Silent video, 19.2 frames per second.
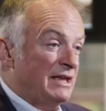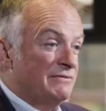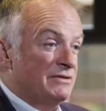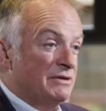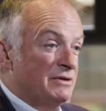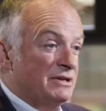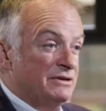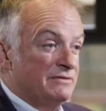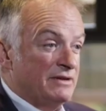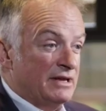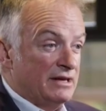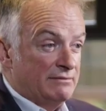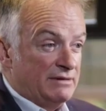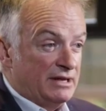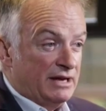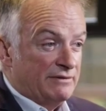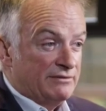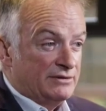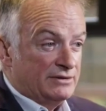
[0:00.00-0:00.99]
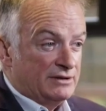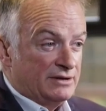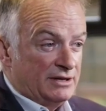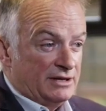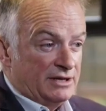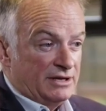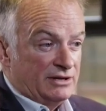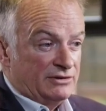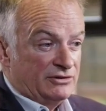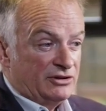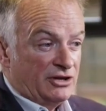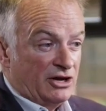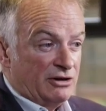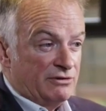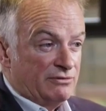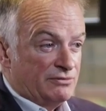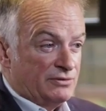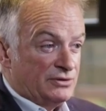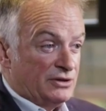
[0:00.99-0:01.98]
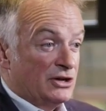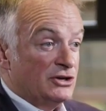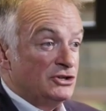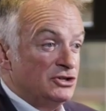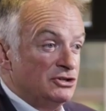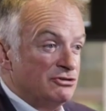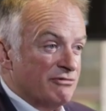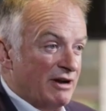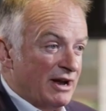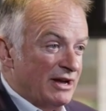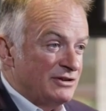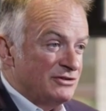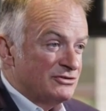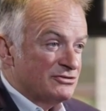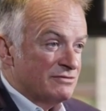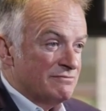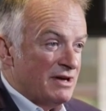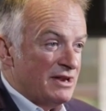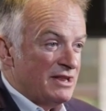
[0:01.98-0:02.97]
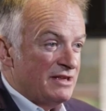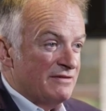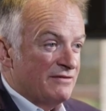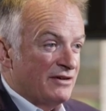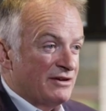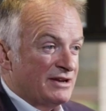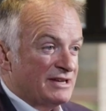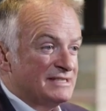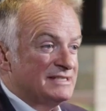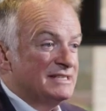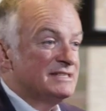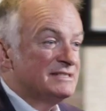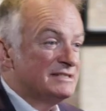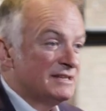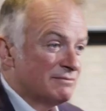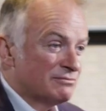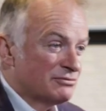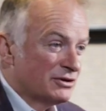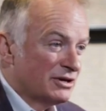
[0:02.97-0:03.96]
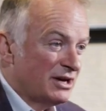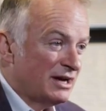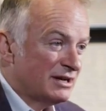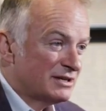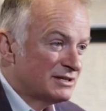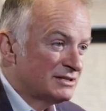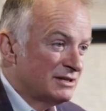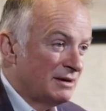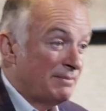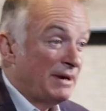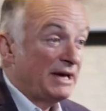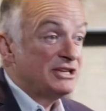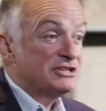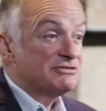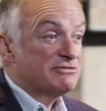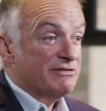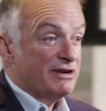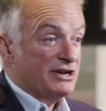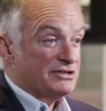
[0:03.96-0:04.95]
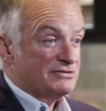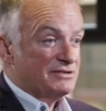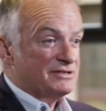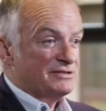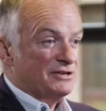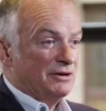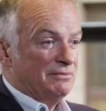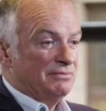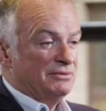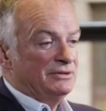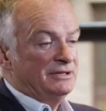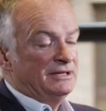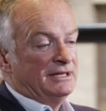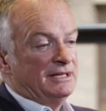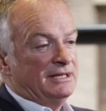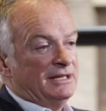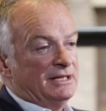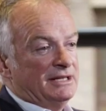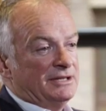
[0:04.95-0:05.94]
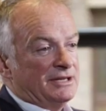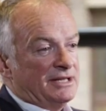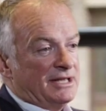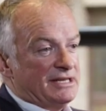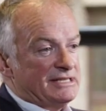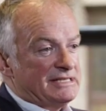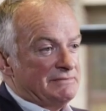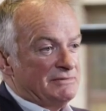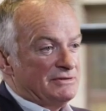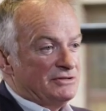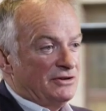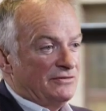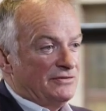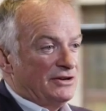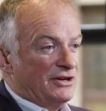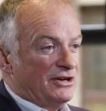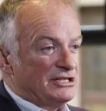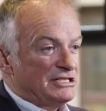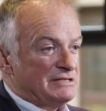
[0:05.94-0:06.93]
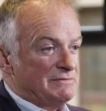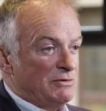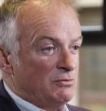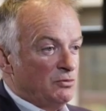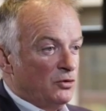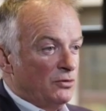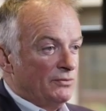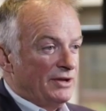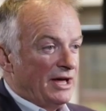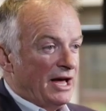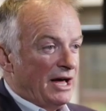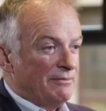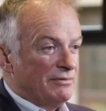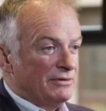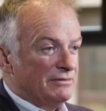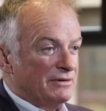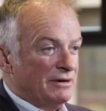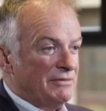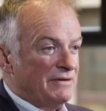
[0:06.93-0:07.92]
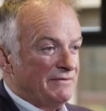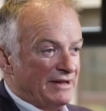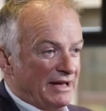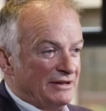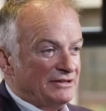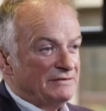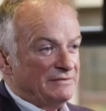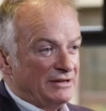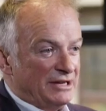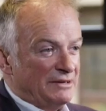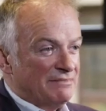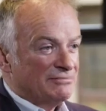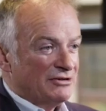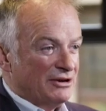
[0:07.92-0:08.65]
even though we developed the oven to go with our new range, and many of our existing products, our pastry range for example, the customers often ask to be warmed up, and we've now developed